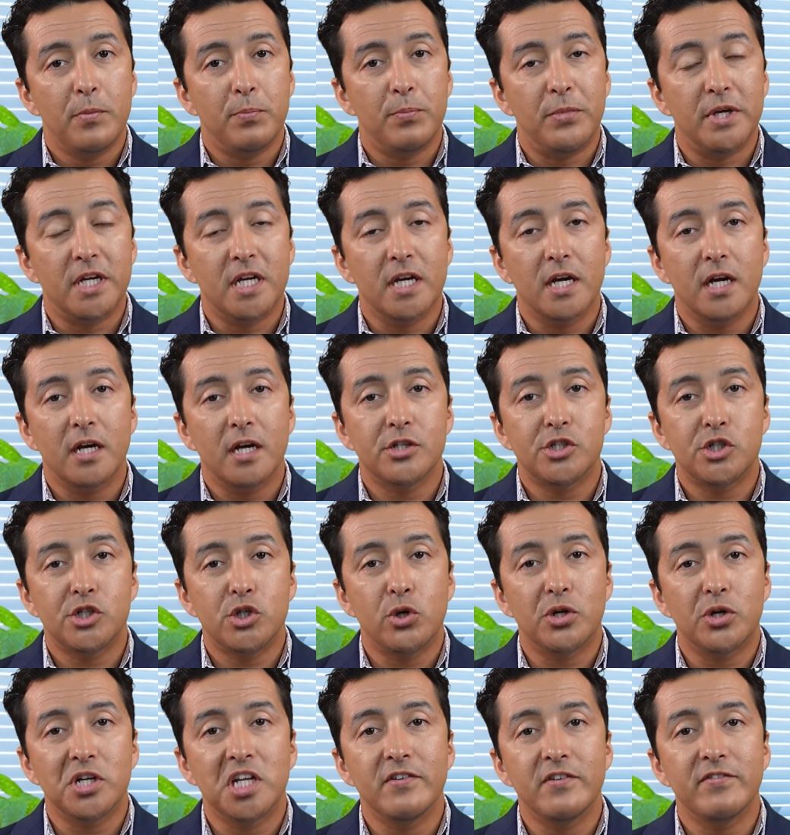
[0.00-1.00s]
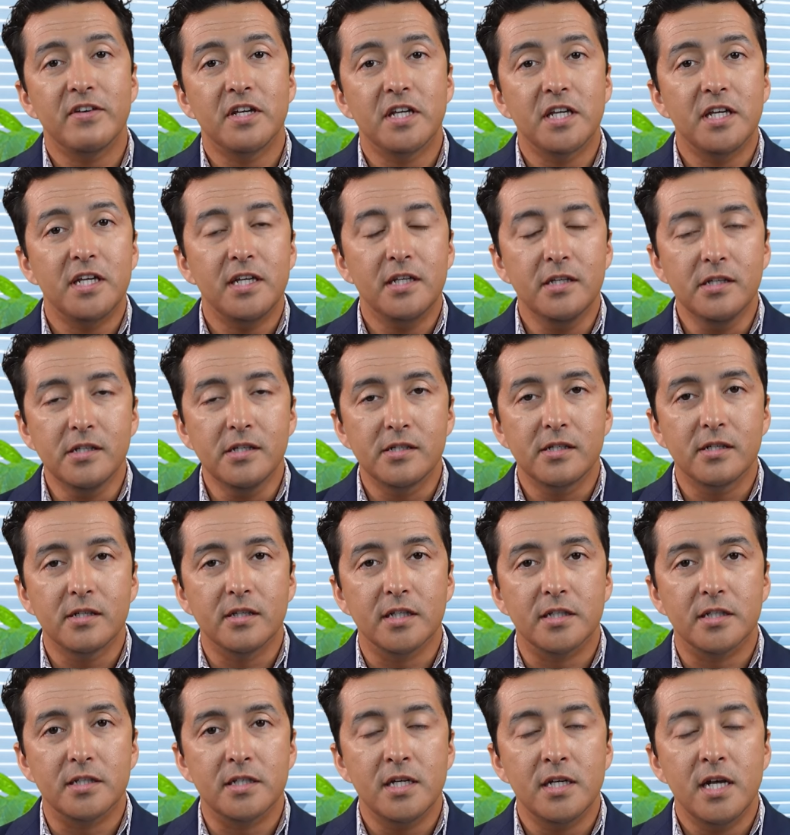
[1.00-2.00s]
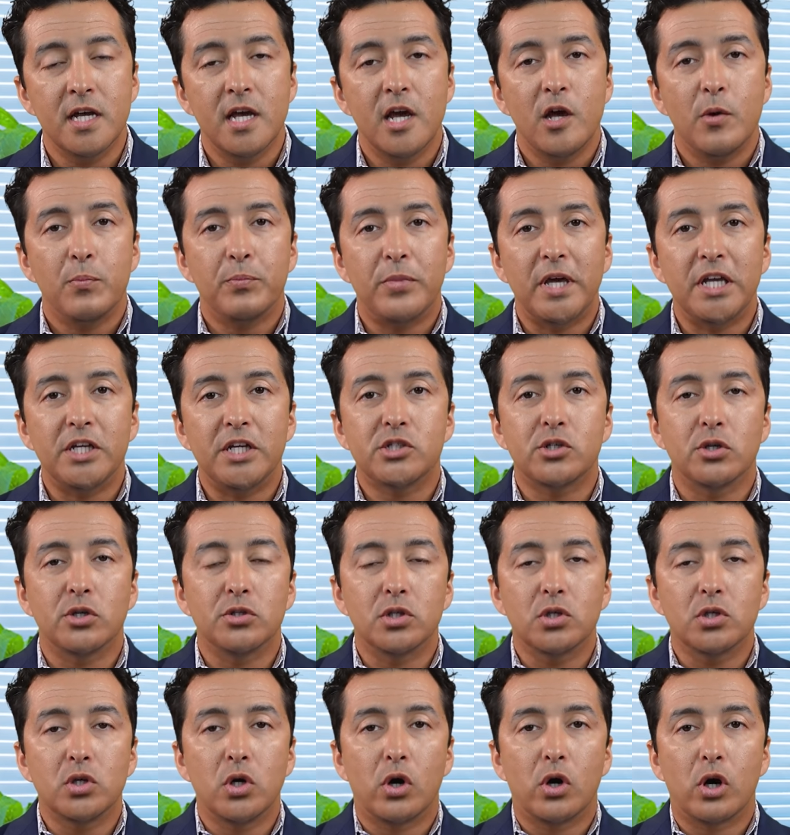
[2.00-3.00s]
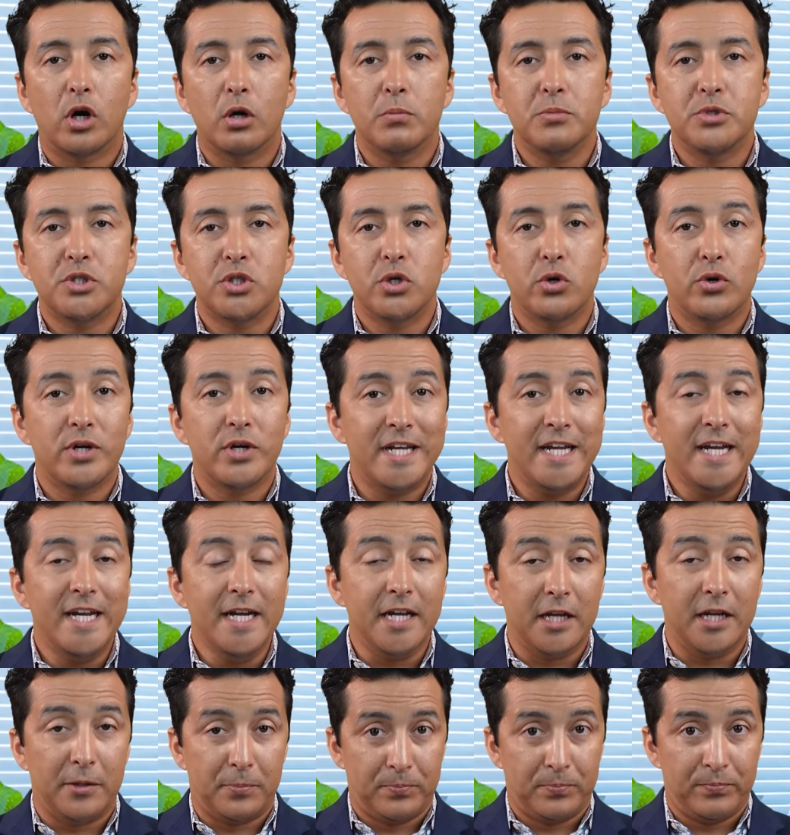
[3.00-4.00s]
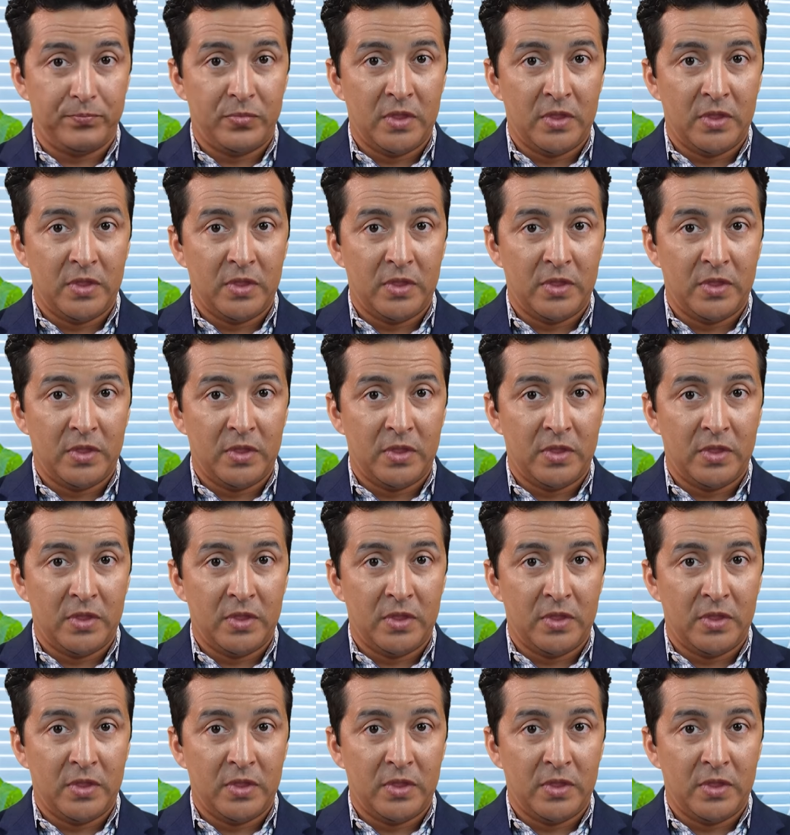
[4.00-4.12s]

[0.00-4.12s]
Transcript: because you're giving insulin based on the carbs you're eating.